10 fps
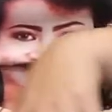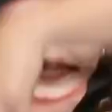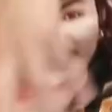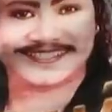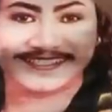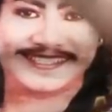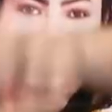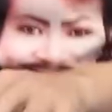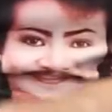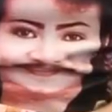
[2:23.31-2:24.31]

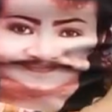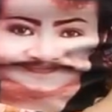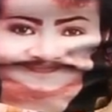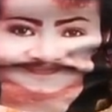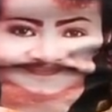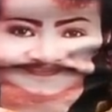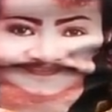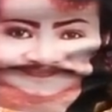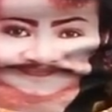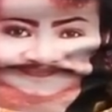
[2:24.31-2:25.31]

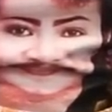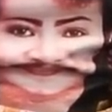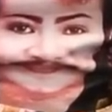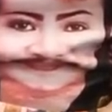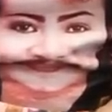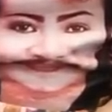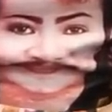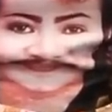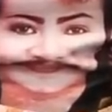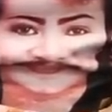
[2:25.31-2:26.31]

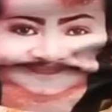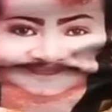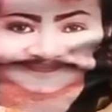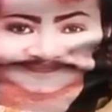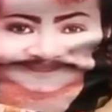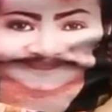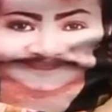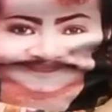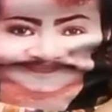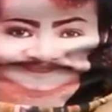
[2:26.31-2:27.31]

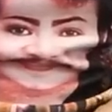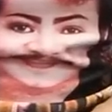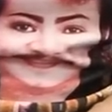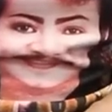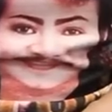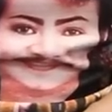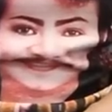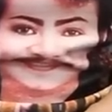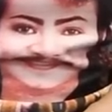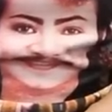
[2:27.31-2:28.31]

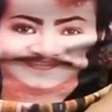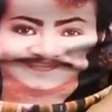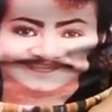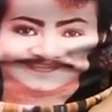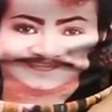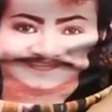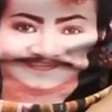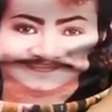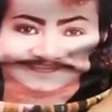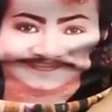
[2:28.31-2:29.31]

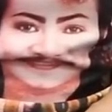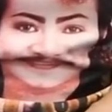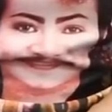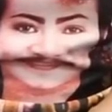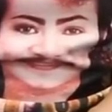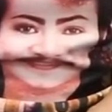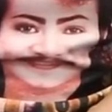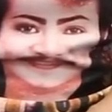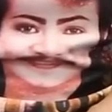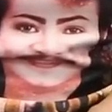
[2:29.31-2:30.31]

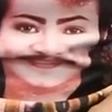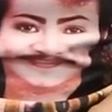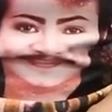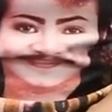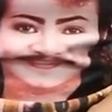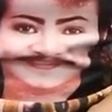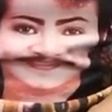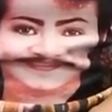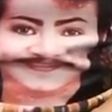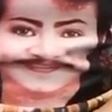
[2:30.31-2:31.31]
[no speech]